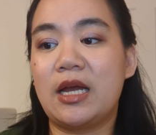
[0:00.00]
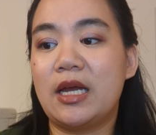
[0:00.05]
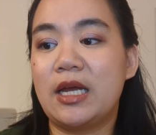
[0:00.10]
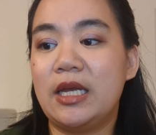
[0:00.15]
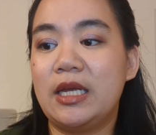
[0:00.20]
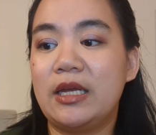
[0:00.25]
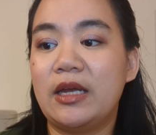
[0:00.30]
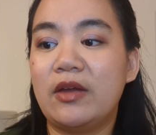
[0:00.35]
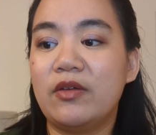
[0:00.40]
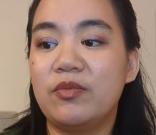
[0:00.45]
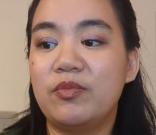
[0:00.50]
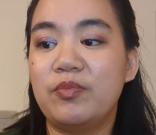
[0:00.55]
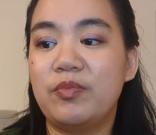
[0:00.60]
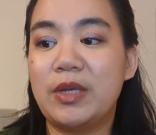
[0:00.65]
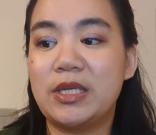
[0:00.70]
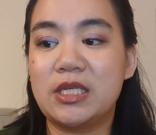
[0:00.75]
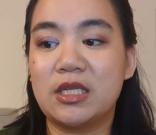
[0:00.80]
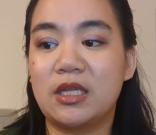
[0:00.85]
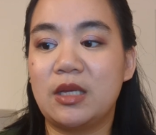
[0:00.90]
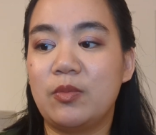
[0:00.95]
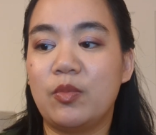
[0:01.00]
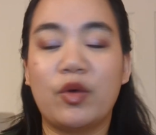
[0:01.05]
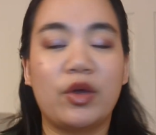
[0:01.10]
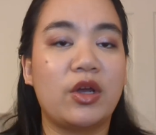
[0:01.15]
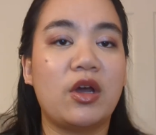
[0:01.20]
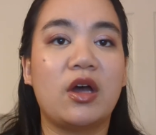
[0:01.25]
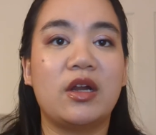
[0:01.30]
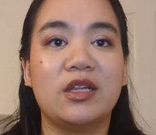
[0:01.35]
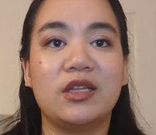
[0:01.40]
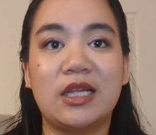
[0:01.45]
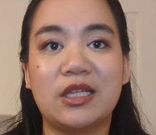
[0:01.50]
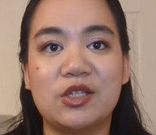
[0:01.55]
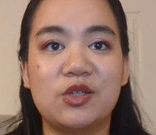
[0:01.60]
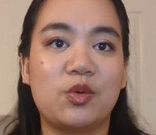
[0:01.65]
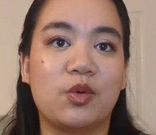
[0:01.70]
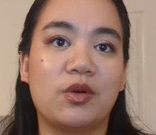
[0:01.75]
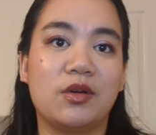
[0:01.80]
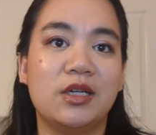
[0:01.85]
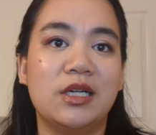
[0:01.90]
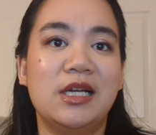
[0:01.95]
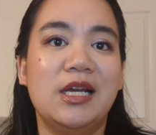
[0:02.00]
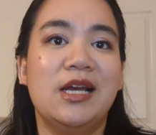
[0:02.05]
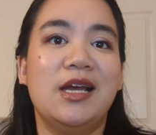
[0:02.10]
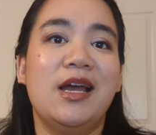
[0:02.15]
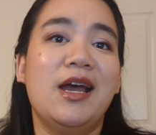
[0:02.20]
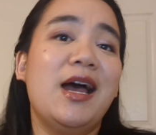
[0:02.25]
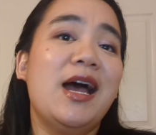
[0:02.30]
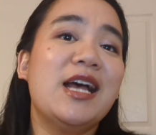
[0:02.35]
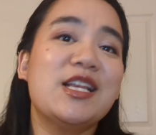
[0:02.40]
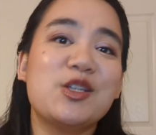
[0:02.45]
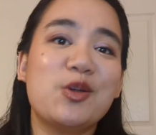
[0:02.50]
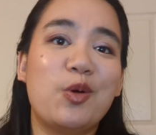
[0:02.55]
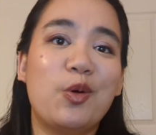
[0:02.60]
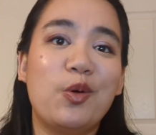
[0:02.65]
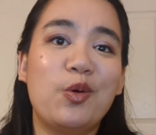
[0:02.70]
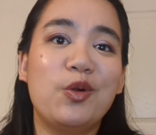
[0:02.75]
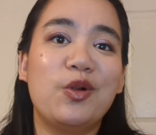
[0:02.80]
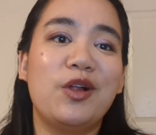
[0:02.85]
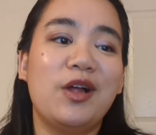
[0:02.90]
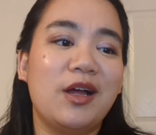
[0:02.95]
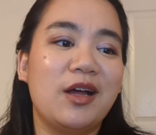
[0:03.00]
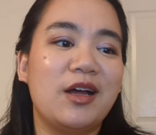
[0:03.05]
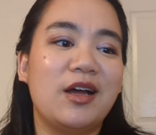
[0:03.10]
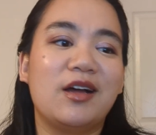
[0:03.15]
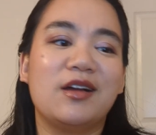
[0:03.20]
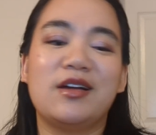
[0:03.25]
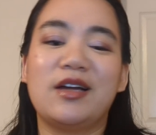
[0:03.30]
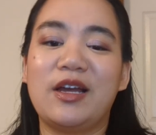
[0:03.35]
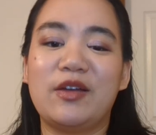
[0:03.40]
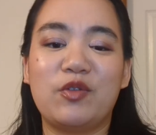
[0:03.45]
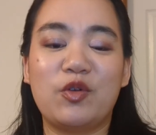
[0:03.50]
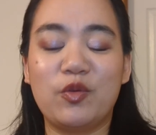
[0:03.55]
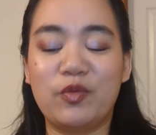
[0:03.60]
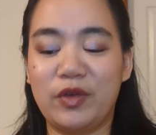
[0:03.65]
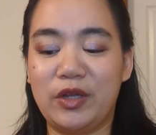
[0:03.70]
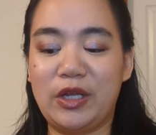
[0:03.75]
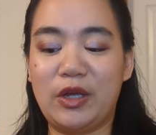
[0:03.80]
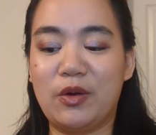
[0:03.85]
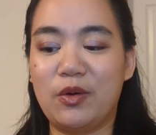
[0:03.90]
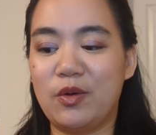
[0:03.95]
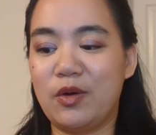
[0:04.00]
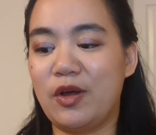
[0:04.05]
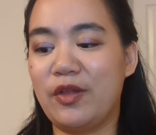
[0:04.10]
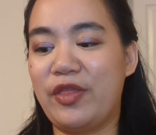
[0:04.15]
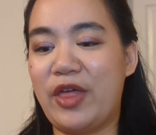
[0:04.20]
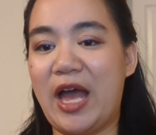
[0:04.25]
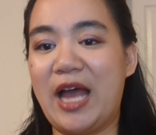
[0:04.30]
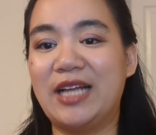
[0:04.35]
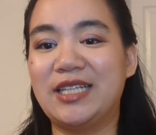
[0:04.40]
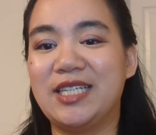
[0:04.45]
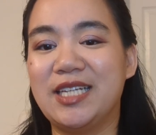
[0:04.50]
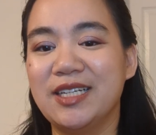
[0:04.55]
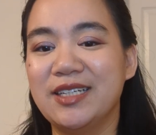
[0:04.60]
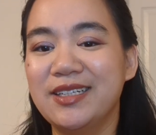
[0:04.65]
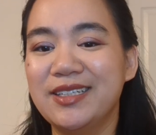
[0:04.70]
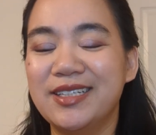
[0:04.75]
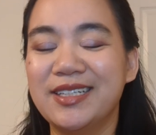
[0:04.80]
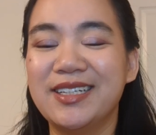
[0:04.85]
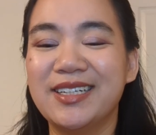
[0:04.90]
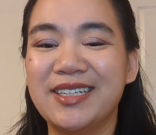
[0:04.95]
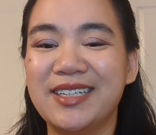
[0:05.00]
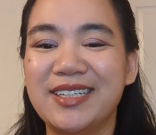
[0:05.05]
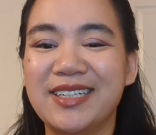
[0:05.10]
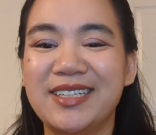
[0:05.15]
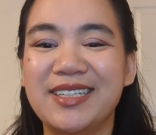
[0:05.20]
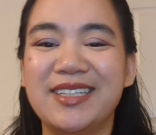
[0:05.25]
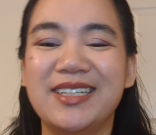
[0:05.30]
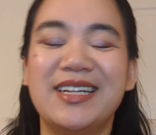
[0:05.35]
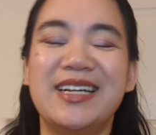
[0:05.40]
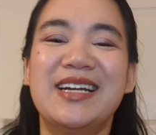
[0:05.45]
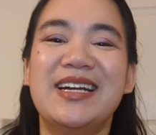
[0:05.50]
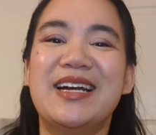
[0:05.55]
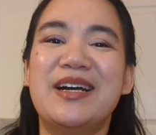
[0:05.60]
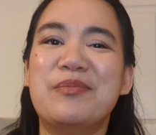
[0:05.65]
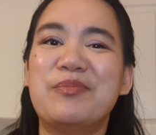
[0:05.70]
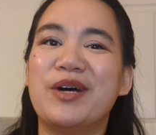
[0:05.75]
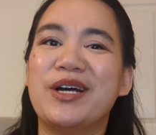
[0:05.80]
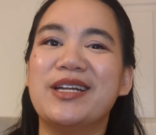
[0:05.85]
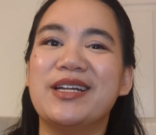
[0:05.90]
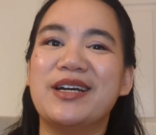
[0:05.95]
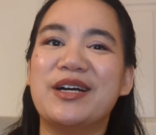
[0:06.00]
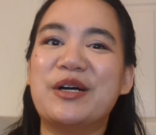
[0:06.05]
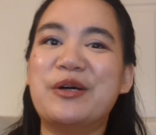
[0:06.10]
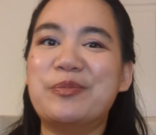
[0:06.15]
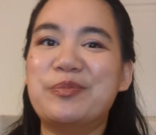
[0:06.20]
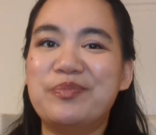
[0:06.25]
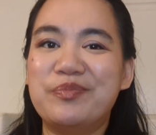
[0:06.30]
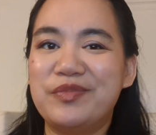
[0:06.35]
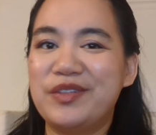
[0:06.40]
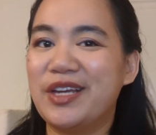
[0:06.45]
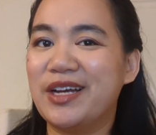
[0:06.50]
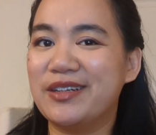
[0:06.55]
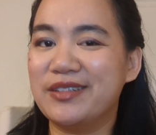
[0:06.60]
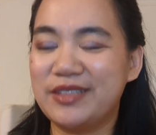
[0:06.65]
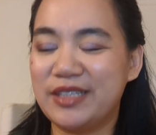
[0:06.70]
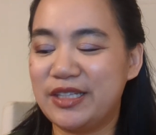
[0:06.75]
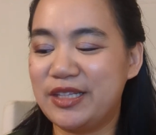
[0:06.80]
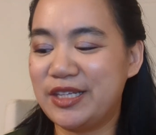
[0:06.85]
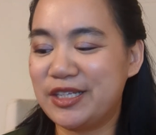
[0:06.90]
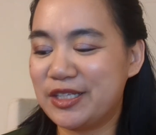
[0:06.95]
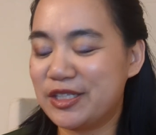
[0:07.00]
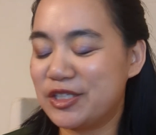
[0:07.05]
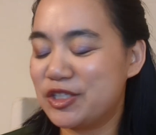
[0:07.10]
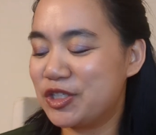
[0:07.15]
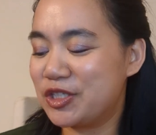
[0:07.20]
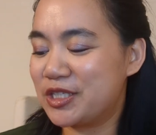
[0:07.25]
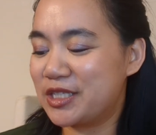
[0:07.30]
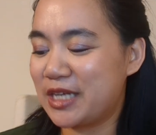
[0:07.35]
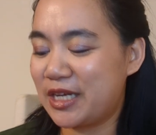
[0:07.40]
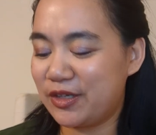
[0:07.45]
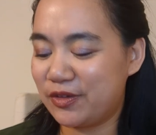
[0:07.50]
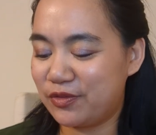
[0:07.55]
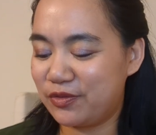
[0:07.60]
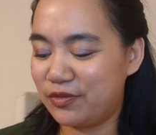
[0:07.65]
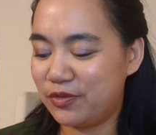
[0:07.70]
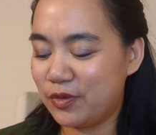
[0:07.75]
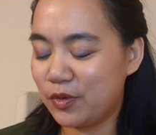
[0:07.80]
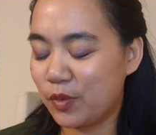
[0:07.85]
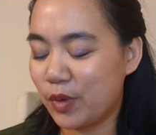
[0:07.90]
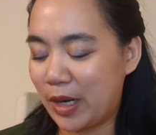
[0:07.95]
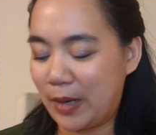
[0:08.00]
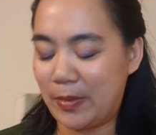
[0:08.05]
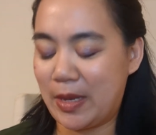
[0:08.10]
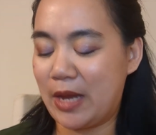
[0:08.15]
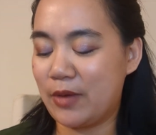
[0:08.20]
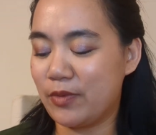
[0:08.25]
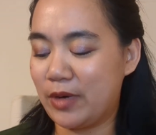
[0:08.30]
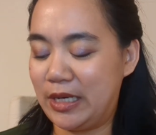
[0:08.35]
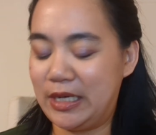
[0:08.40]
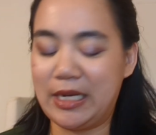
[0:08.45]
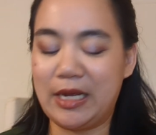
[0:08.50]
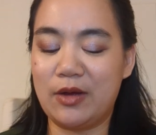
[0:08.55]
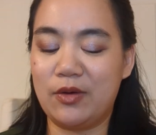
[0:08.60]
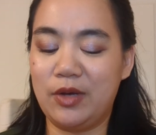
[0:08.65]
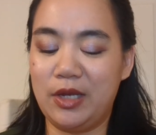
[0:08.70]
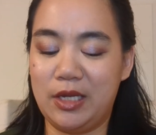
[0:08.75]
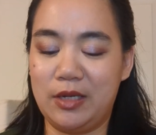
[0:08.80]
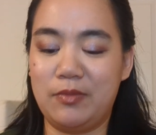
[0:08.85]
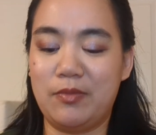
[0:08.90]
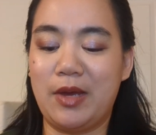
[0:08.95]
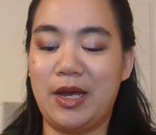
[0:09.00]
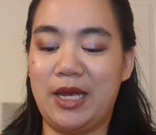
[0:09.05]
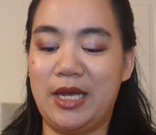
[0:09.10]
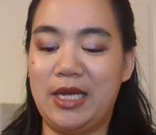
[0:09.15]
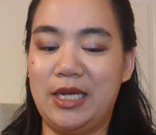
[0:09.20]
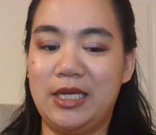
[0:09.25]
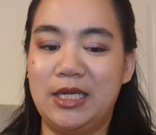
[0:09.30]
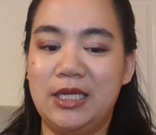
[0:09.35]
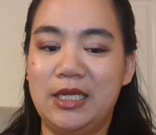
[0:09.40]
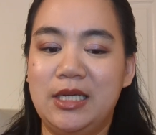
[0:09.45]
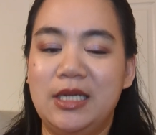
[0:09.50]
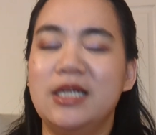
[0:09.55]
I have basically boycotted that store as a whole. I have a whole video on that. But yeah, I think that's just kind of where I'm at right now in my